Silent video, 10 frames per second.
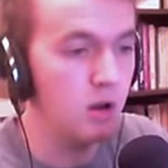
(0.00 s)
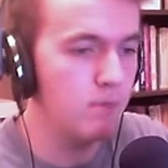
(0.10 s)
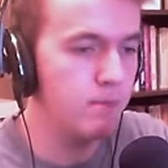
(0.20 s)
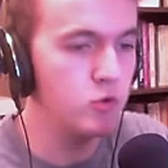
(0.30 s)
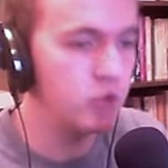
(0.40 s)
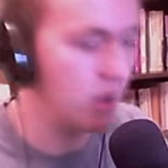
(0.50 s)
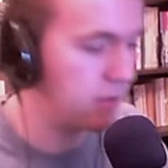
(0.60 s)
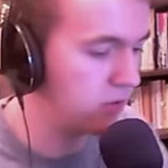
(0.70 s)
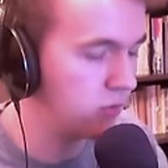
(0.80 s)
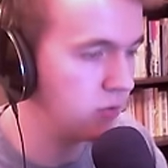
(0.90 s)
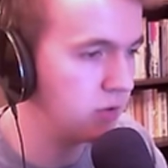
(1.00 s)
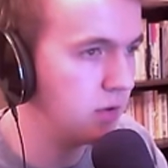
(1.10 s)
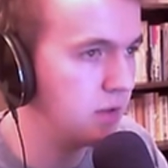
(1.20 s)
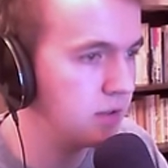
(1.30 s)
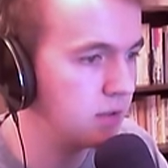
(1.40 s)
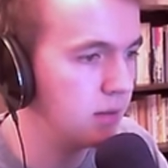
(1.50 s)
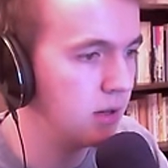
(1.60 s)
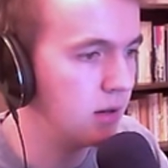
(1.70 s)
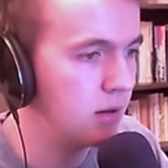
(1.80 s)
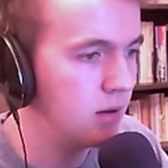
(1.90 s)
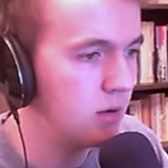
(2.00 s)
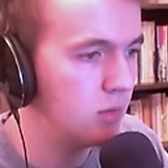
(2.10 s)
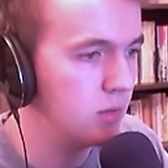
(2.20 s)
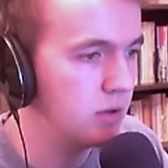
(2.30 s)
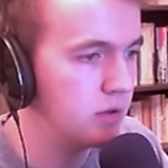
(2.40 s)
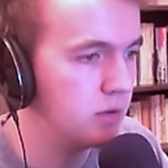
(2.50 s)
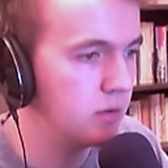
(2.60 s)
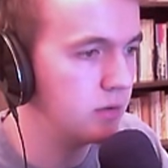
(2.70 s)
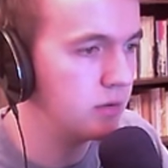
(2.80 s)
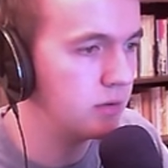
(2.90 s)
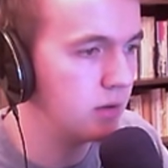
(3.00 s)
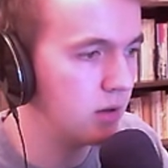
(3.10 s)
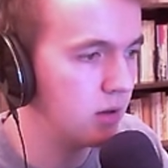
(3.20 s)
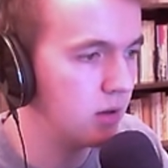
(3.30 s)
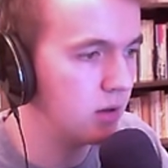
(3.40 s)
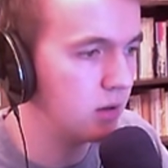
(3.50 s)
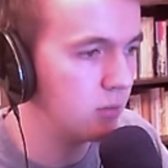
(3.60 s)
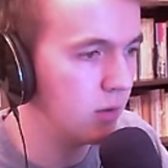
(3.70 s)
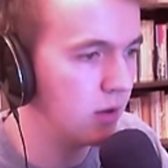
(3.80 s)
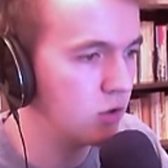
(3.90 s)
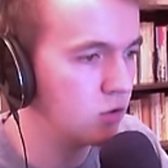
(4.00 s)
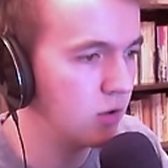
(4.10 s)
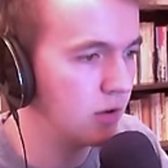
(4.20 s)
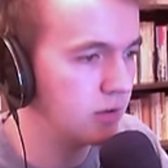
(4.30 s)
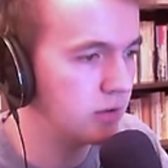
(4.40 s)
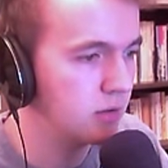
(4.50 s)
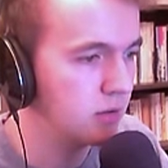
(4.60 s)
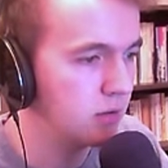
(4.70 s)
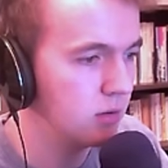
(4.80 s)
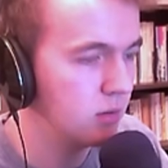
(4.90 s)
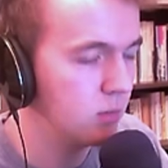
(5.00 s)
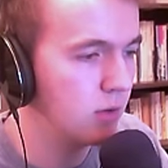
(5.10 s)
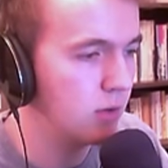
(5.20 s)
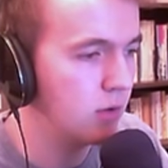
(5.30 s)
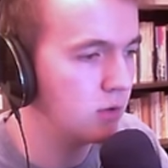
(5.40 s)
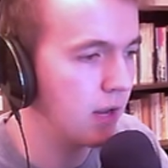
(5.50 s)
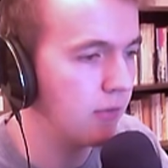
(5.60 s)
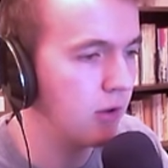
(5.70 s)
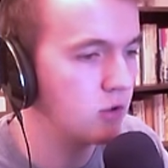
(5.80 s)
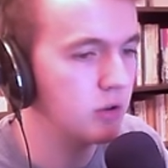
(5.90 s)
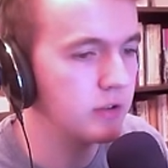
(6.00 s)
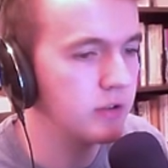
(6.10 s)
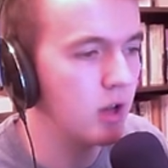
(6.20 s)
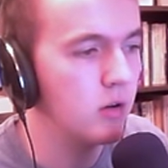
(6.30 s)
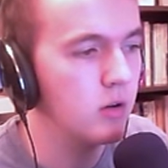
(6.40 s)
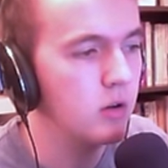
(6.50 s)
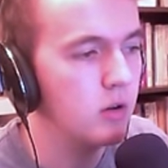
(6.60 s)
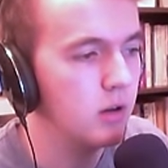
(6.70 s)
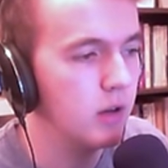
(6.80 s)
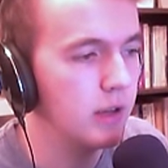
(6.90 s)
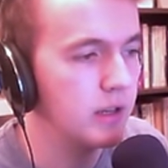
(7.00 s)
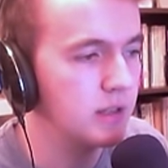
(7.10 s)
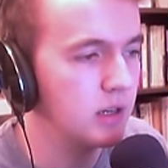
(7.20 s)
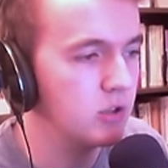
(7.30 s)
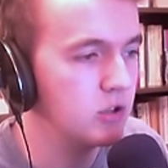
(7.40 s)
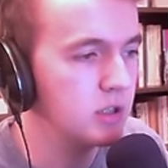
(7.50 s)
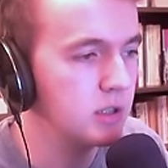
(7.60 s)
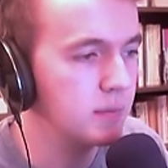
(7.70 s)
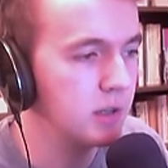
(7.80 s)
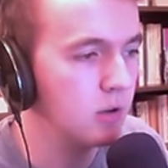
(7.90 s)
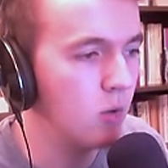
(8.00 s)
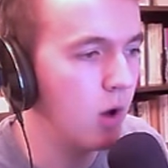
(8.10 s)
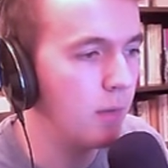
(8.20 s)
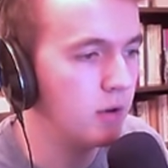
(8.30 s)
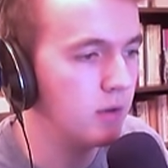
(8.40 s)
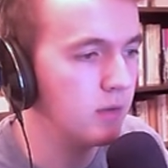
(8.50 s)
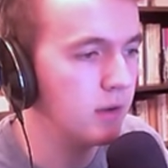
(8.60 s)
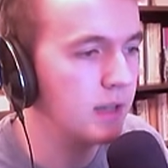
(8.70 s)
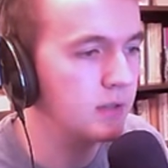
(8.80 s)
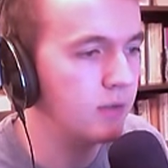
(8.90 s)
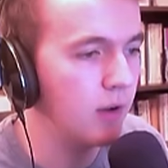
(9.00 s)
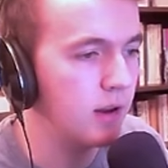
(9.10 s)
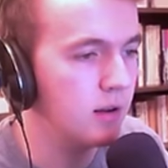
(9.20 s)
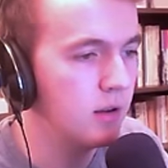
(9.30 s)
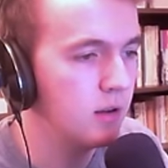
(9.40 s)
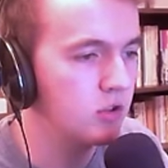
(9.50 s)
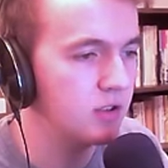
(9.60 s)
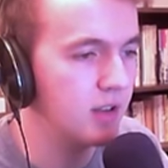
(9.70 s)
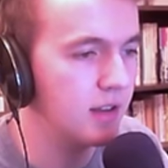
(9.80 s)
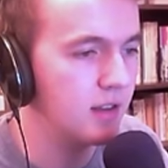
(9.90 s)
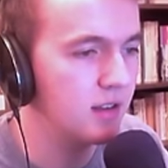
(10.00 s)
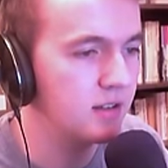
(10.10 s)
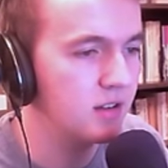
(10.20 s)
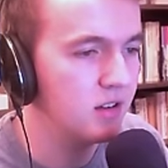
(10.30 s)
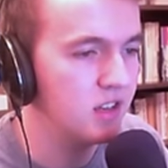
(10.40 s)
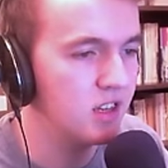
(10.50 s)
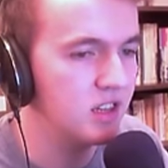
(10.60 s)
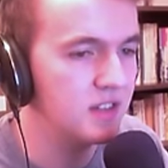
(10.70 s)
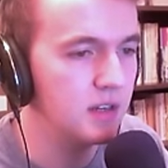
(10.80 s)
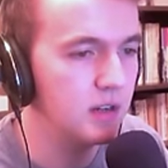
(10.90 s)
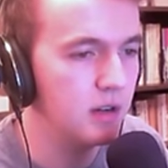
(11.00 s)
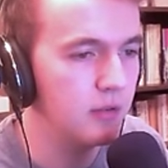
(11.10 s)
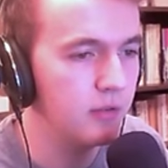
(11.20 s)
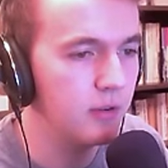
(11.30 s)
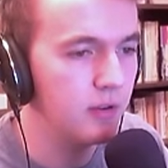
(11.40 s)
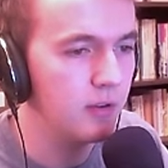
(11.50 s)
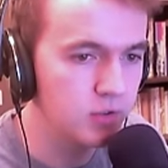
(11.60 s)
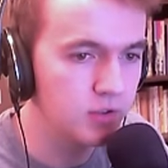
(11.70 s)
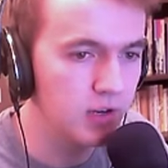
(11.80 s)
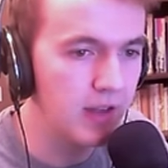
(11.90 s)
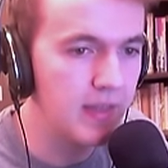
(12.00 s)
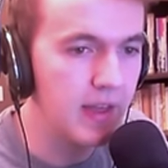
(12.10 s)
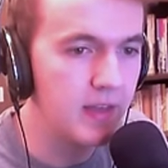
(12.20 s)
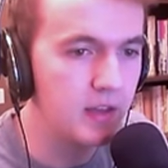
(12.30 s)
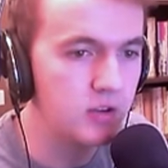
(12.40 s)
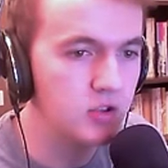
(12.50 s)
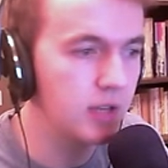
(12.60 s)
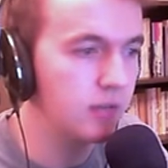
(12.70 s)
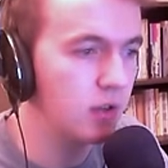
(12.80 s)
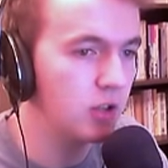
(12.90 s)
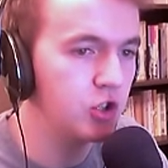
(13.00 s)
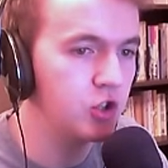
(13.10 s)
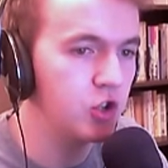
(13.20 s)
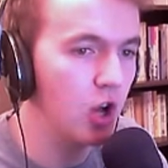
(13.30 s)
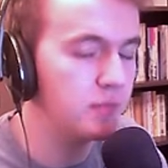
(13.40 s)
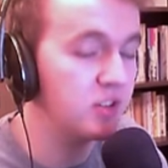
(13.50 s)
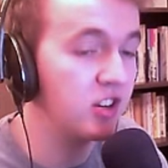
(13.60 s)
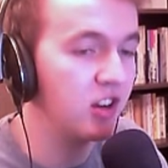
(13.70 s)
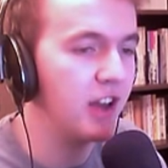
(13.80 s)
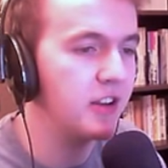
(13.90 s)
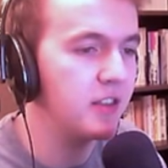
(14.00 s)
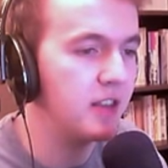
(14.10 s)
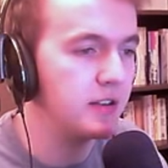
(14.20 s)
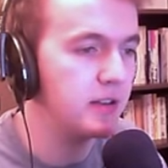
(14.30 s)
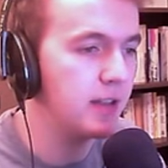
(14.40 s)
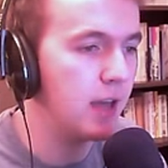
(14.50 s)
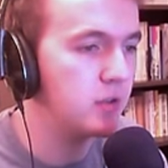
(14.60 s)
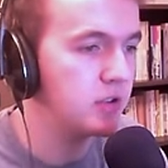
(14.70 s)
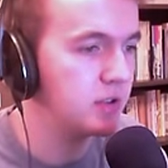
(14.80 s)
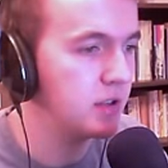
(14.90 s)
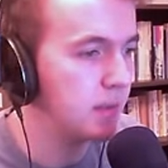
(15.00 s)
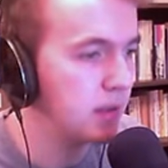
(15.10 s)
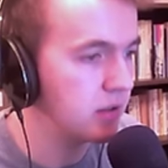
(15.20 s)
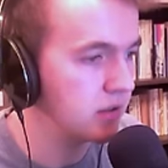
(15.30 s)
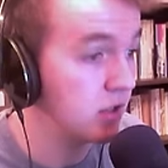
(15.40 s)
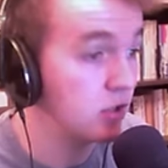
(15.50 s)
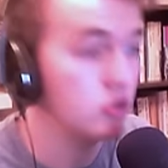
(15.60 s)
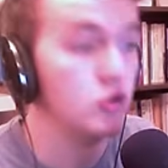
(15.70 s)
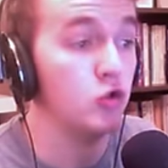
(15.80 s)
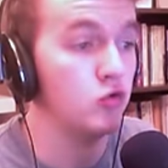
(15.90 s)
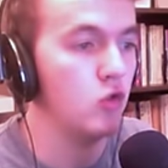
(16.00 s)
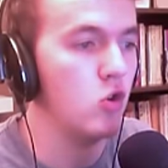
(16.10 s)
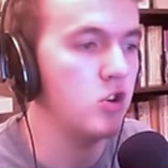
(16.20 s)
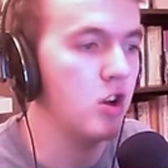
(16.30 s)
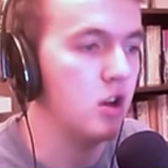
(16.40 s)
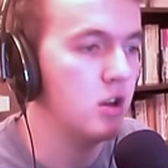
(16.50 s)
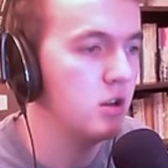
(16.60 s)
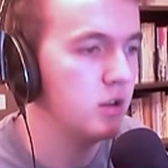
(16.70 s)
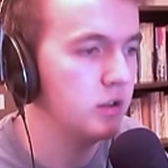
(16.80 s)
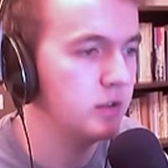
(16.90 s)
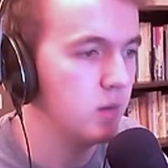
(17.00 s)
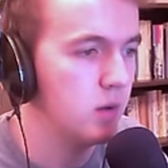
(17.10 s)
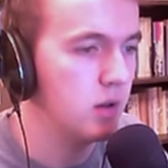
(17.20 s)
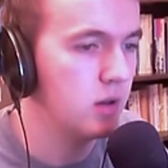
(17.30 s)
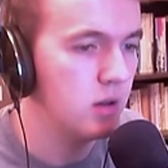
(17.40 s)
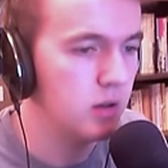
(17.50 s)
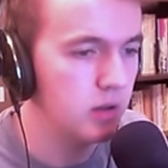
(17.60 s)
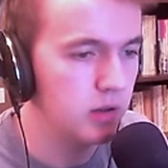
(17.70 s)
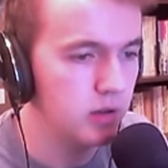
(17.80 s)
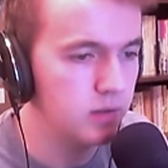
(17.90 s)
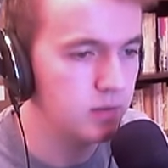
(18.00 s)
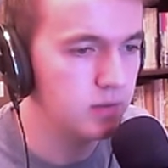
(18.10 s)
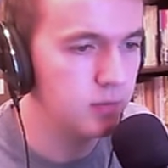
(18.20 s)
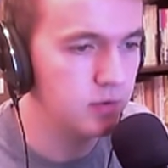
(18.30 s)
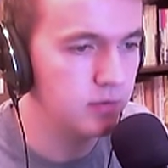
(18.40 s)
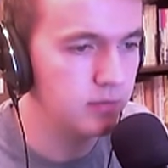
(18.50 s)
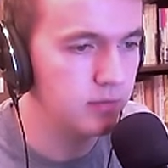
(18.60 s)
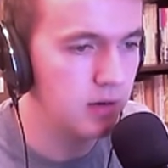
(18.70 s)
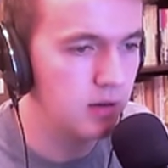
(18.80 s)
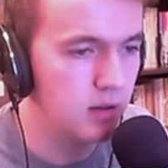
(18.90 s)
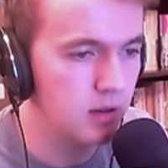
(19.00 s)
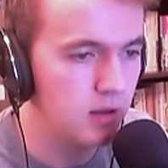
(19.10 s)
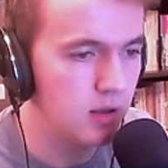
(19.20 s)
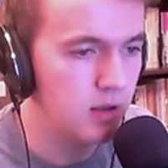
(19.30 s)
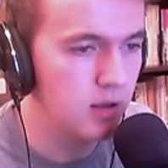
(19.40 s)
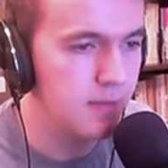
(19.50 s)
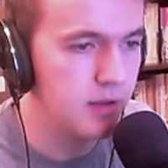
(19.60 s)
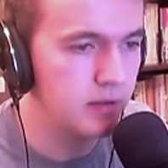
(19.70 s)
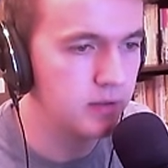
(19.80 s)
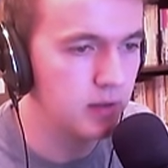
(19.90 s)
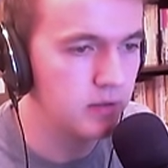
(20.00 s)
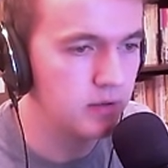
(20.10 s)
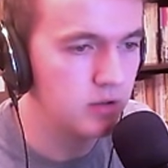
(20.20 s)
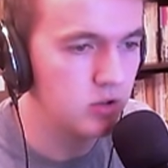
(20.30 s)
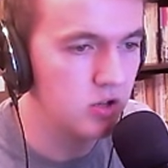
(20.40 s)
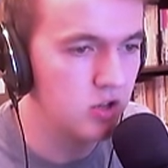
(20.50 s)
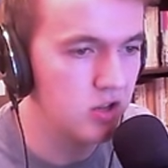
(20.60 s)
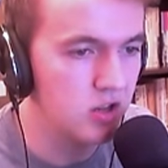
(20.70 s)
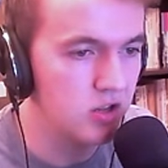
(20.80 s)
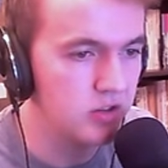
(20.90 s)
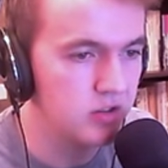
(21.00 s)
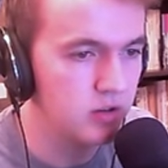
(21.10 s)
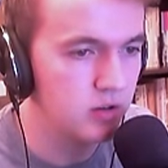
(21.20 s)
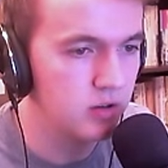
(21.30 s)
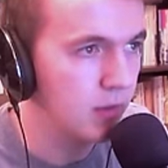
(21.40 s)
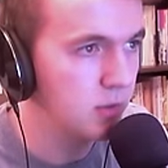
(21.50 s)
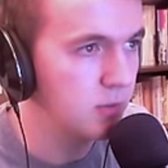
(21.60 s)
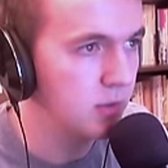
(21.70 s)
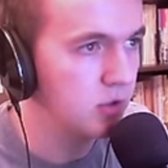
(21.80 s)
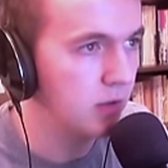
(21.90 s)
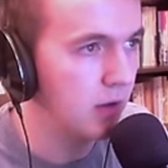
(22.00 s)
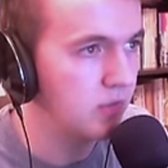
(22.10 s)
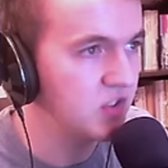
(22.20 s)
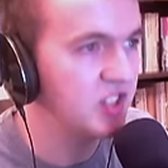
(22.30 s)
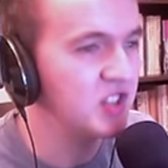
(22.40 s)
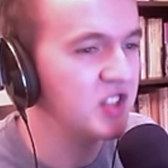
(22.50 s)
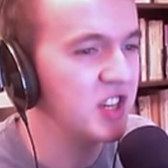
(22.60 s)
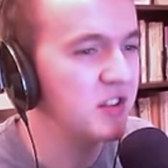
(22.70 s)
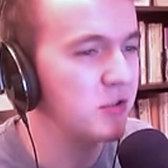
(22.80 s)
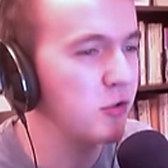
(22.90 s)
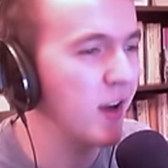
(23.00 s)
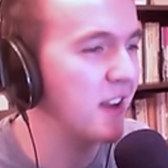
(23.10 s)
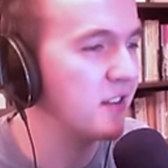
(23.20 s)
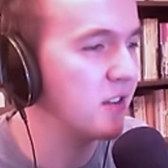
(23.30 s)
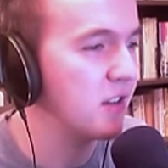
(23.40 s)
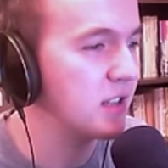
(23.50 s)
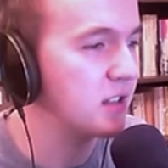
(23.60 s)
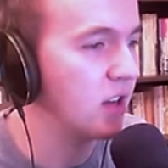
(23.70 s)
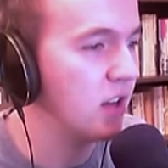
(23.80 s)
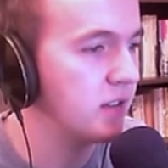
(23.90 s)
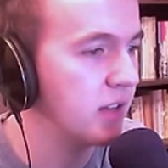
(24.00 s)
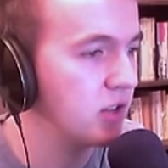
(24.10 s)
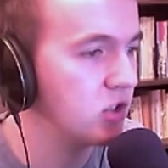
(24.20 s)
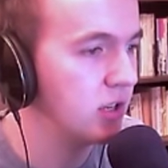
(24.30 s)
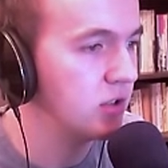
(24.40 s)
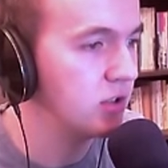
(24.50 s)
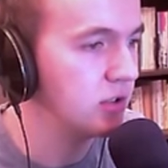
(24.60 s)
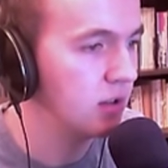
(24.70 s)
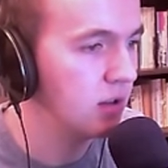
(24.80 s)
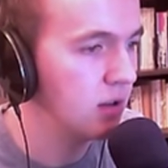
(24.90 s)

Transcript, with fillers: a boat coming through. So it needs to be. We need to use. Uh, wait, hydraulics. Why do I not have hydraulics? Oh, I guess I literally just need to make it go up and over. That's fine. Just like this. Easy enough. Just do like that. They can just have a nice sharp decline at the end. And now we just need to make this thing stronger. So, uh, I guess support it from down here. That makes sense. Yes. How much budget do I have? 16 grand! Oh, that's tons, actually. Let's just,